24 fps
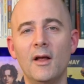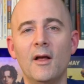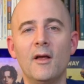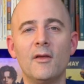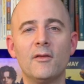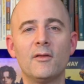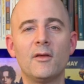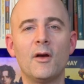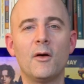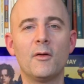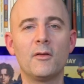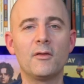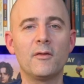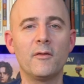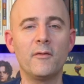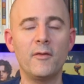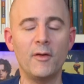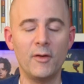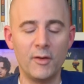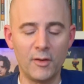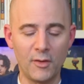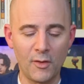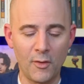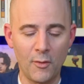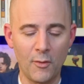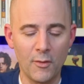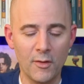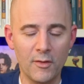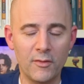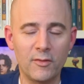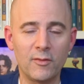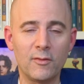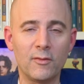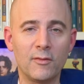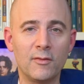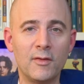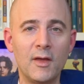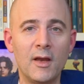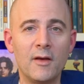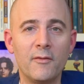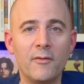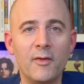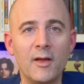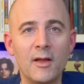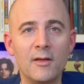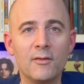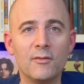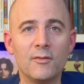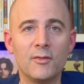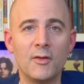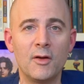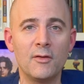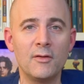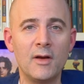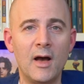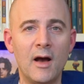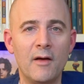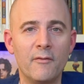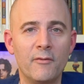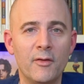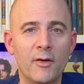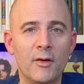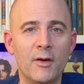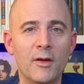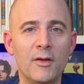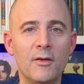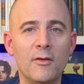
So it's a very coarse set of hints. They're not very